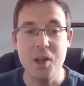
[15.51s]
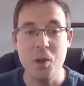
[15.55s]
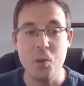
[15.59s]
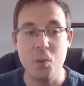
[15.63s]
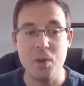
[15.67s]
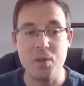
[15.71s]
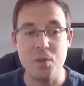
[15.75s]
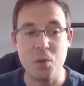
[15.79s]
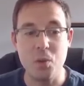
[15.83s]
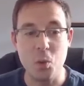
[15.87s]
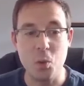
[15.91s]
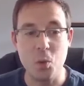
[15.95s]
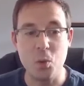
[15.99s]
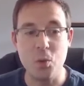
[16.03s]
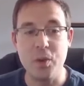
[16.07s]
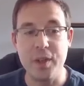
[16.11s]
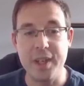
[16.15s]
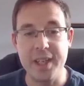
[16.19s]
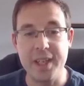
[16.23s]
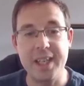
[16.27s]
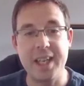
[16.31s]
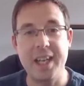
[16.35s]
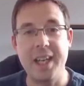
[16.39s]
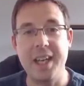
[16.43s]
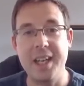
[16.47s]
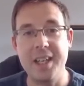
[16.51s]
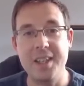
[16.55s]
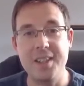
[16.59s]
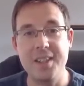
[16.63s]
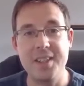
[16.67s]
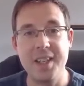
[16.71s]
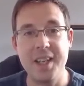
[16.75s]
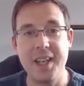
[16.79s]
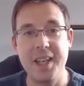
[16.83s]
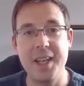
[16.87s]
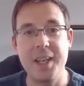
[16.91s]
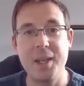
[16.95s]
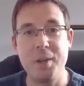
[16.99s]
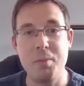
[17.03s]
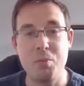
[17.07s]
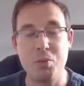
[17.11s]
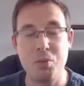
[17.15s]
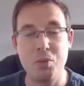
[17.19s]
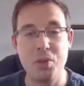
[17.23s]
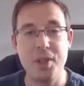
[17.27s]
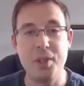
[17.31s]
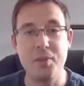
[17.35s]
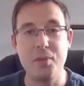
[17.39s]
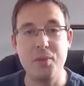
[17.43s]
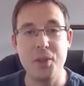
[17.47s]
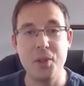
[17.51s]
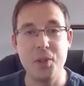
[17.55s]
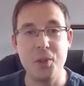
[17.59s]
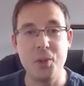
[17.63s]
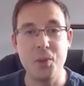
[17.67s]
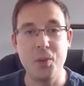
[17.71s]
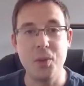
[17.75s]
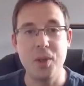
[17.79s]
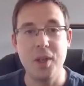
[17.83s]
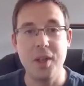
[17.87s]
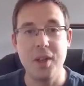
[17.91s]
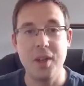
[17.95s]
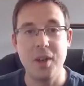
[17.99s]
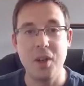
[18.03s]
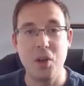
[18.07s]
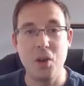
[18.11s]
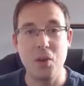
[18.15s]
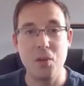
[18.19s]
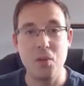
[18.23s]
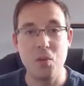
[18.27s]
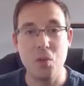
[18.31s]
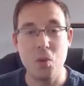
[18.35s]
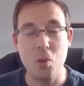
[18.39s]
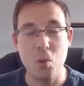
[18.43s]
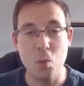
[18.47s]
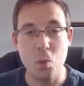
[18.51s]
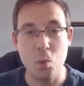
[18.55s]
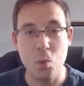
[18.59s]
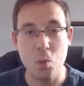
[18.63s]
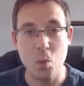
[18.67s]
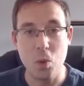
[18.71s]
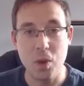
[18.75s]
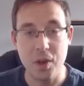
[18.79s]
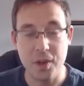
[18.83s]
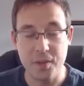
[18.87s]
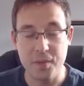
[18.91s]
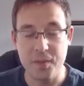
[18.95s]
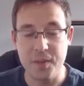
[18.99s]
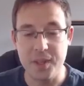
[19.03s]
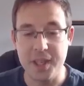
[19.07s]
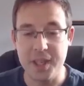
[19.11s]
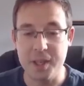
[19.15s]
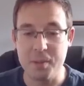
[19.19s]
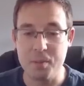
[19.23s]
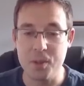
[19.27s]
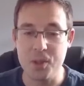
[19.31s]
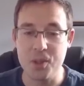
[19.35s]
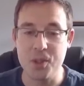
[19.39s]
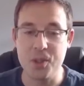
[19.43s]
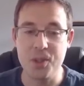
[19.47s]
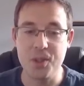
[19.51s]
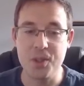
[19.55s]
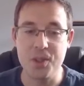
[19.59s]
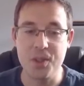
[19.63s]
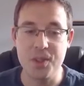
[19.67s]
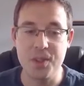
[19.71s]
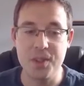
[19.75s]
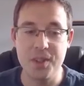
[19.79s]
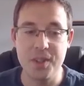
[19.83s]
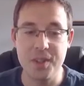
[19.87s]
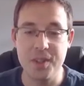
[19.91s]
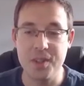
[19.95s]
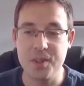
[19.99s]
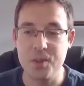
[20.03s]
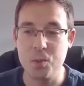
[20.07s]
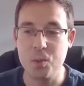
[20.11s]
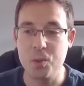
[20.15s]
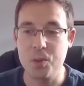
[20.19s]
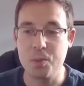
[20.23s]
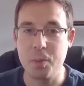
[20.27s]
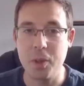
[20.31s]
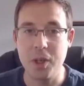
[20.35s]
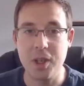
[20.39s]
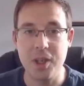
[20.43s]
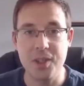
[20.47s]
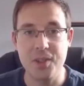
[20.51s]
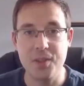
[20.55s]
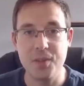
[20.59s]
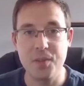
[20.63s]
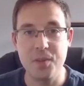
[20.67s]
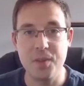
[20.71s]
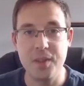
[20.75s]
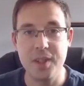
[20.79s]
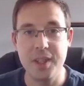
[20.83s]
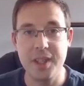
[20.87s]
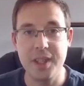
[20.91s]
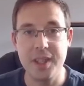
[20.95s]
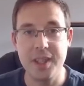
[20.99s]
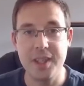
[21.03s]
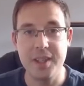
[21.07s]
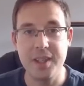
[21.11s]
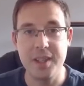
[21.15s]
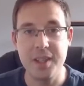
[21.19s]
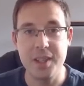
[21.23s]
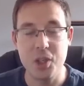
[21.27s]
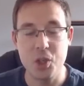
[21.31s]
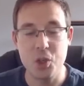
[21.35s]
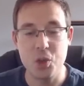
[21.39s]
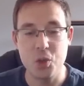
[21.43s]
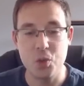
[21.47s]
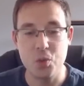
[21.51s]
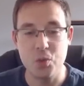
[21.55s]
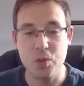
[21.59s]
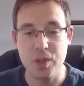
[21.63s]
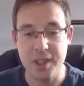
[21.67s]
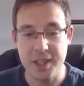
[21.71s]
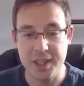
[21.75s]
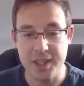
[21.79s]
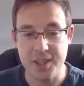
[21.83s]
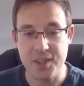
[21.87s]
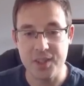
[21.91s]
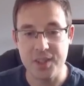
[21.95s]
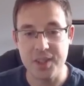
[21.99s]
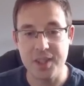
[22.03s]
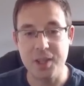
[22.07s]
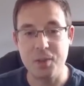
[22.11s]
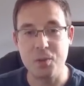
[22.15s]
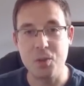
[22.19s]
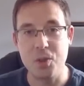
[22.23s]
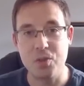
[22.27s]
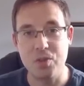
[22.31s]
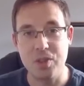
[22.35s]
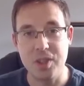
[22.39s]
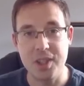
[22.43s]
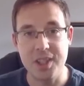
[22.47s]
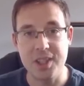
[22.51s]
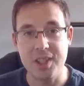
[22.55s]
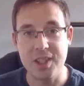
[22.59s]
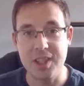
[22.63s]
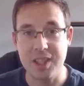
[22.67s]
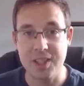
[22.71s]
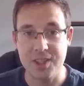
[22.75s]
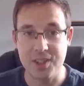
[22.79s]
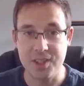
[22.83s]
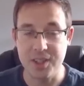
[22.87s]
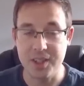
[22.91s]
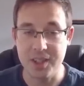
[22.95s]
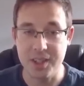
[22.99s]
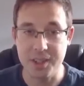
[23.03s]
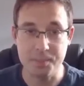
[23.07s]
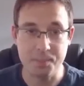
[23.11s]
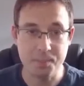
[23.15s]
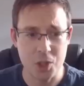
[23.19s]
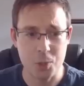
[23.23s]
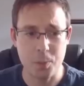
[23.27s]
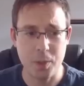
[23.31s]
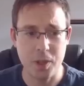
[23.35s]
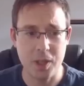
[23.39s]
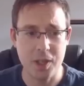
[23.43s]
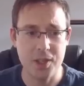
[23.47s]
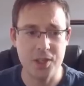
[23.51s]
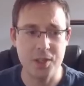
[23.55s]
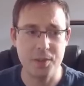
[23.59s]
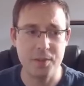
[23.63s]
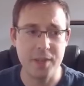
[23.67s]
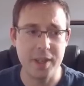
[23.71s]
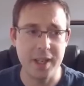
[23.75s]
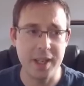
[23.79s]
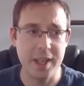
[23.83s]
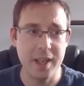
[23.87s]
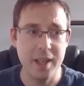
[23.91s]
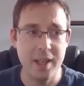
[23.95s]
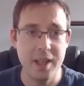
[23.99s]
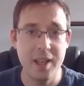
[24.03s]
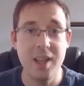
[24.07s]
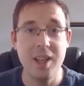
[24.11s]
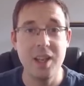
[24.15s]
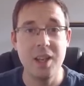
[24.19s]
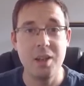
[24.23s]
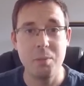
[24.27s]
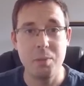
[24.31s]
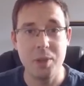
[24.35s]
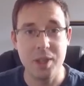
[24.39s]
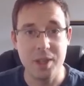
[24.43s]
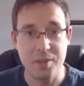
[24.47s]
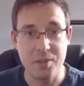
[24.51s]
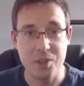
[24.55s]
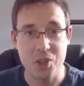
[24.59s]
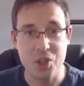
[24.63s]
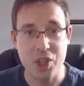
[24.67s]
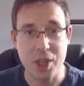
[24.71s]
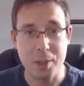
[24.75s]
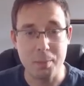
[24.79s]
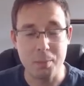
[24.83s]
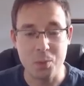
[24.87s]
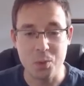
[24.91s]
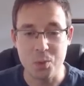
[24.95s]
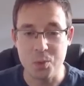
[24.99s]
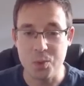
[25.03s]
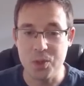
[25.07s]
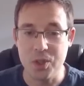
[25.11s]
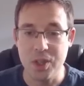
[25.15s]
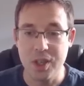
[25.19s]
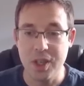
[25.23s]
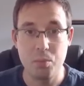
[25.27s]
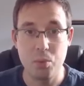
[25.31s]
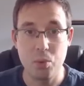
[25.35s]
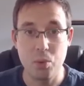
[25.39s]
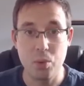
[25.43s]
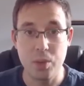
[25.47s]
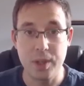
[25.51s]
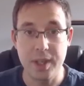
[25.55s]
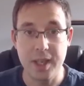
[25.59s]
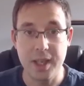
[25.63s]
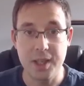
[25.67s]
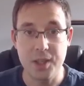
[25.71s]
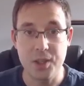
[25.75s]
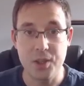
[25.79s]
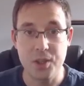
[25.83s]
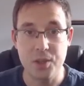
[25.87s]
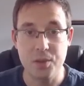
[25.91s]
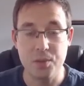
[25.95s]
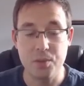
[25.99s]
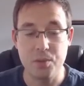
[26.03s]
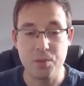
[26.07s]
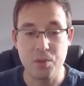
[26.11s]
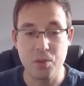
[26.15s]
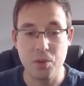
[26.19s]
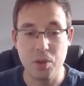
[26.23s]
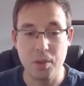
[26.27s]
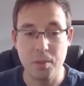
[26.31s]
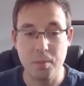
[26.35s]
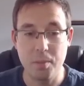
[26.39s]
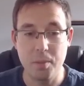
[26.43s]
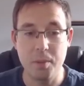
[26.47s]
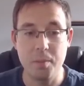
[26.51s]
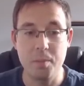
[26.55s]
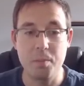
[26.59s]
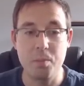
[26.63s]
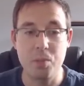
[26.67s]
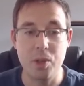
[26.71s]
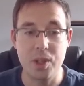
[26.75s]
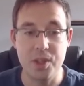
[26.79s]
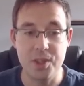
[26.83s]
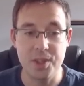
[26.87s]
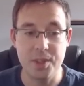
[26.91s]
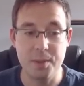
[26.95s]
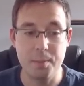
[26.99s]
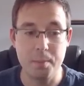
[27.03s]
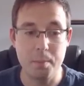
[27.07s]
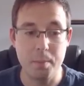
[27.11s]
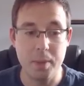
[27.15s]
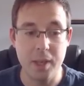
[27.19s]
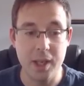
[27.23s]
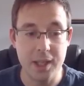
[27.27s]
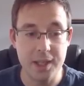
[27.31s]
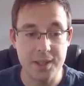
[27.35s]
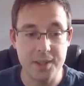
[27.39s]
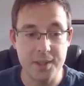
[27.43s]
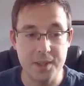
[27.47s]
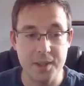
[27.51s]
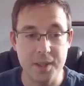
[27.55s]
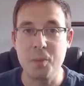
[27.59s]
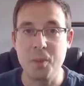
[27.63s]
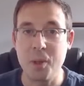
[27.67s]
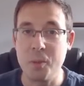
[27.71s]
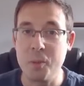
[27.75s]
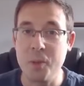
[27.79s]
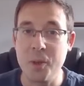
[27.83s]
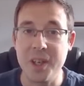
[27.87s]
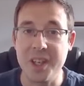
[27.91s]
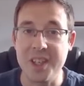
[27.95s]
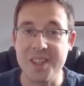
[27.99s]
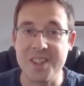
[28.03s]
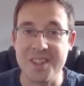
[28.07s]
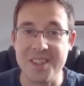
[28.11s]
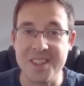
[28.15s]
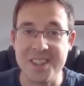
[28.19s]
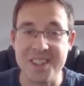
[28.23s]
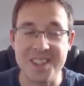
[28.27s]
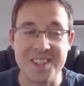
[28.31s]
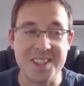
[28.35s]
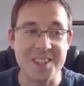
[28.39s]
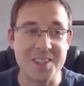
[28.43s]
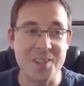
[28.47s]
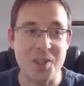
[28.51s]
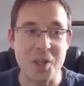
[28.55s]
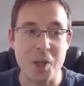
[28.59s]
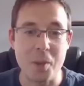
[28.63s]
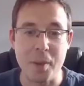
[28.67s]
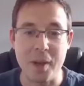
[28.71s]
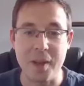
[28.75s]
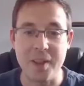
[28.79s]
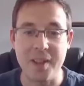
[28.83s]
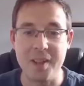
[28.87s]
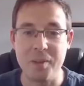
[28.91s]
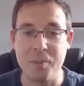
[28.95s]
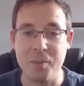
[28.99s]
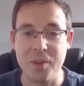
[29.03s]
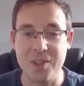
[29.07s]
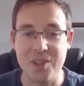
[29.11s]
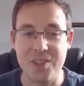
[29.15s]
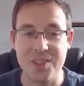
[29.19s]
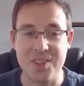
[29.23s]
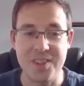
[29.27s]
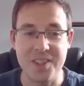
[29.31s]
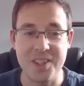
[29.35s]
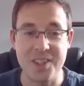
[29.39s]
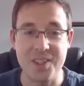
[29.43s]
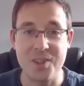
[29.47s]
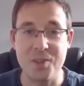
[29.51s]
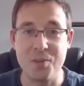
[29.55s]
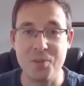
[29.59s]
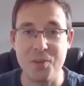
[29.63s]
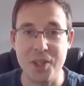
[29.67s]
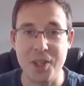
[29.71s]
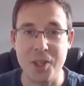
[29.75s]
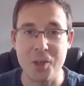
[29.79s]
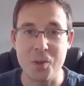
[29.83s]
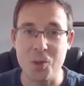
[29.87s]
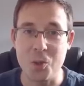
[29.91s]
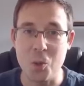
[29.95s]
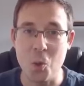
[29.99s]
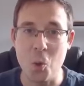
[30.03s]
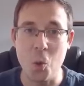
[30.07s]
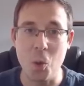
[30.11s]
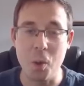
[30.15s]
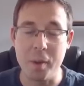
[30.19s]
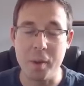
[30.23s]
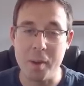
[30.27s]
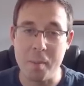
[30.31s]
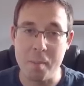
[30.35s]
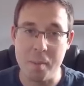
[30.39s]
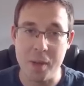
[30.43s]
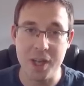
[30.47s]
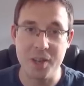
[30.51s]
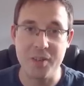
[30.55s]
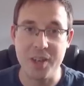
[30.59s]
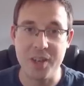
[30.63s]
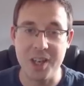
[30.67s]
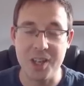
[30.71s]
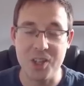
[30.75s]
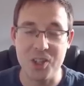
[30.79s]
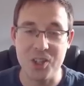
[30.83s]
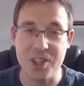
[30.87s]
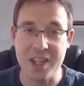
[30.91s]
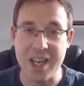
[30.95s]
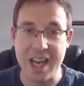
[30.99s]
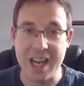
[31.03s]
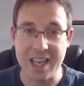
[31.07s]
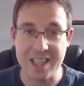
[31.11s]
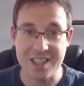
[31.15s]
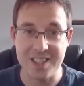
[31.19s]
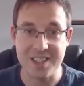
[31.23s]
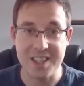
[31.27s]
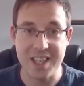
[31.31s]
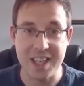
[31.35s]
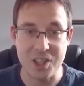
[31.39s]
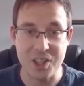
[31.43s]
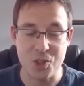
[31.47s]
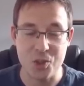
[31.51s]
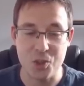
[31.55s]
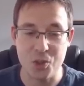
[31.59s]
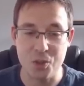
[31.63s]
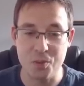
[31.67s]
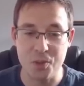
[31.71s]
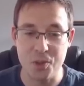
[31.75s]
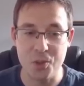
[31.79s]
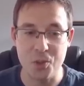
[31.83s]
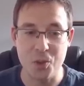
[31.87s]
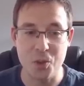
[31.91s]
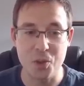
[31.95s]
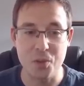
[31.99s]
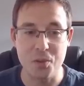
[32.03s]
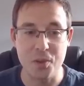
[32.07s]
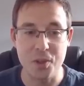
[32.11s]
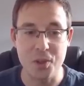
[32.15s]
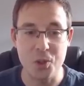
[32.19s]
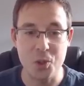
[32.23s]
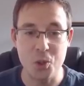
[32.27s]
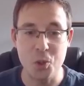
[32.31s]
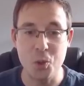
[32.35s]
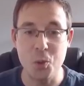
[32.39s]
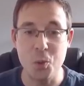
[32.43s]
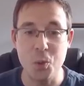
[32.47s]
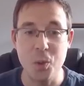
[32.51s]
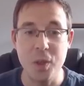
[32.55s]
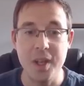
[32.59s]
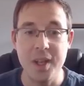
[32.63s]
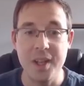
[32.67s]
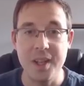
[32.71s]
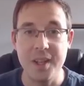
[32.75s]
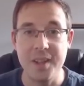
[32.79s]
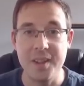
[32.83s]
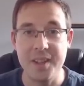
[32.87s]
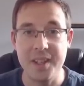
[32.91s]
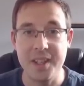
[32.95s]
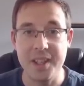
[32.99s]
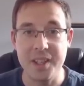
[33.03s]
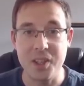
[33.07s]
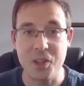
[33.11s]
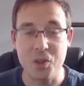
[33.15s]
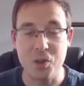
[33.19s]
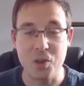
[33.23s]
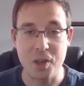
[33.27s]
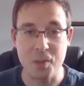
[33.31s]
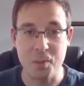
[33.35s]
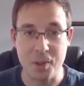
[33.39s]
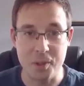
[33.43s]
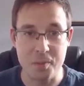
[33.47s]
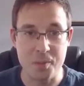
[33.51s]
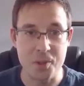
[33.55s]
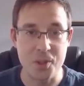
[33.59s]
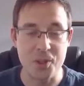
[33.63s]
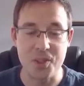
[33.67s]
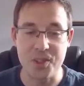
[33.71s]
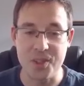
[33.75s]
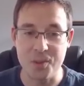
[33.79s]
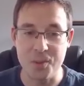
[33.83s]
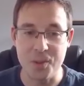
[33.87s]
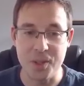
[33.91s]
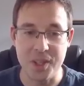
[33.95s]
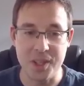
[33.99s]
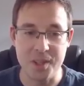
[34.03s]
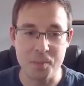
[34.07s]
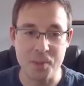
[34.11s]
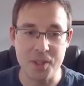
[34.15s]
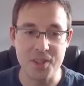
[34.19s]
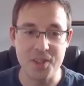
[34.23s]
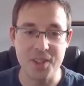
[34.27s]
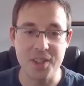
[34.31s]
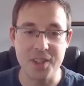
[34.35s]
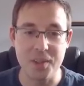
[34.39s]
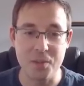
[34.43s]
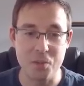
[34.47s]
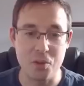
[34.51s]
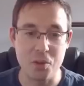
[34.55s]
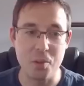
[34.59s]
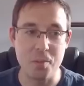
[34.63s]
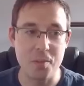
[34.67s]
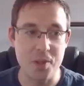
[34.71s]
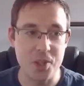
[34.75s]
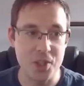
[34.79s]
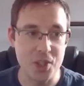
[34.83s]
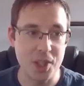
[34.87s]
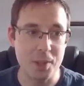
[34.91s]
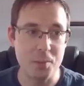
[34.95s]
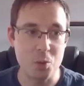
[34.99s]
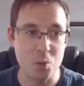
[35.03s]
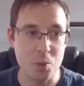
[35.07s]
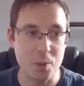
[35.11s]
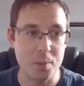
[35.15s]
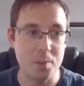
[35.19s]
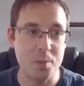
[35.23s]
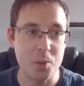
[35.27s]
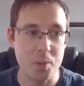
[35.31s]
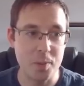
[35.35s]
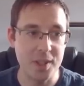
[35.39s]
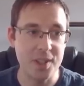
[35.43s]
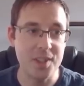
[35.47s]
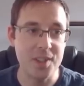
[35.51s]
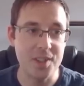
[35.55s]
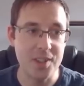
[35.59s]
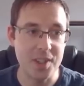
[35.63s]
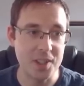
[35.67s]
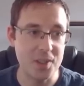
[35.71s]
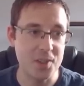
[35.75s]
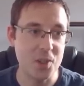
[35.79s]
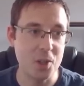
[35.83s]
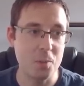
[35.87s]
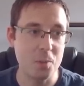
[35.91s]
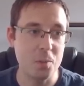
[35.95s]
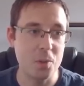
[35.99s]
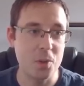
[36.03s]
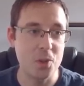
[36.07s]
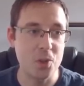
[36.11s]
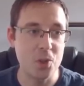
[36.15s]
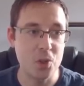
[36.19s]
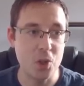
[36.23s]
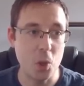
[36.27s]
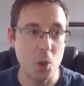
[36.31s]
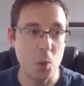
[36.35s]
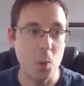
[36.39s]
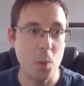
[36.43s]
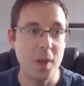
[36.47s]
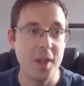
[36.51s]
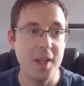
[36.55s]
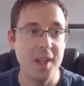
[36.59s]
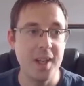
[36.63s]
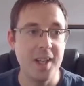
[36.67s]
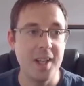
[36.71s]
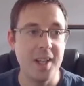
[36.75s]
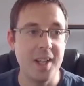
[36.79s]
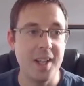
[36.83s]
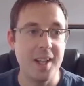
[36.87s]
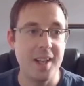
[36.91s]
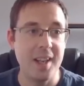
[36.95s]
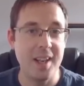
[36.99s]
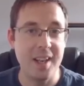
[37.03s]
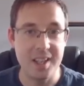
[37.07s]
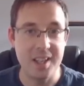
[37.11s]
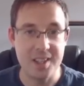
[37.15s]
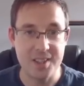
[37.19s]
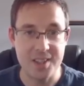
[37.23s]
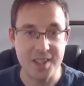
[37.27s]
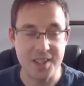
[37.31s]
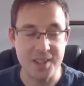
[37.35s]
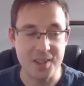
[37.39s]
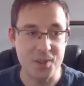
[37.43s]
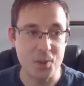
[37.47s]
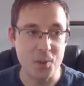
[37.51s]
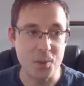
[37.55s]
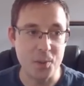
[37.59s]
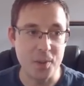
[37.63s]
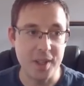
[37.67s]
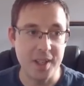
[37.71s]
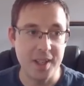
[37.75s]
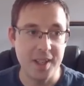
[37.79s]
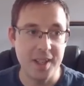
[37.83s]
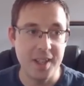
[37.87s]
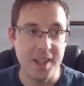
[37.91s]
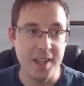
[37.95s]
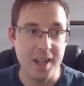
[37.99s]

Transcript: We've already had a preview of one of the images that was part of the initial release, and that was released last night as part of a bit of a shambles broadcast from President Biden. But I won't get into the details about that because this video is all about my reaction as an astrophotographer to the incredible images that we're going to be seeing from the James Webb Space Telescope. So let's get into it.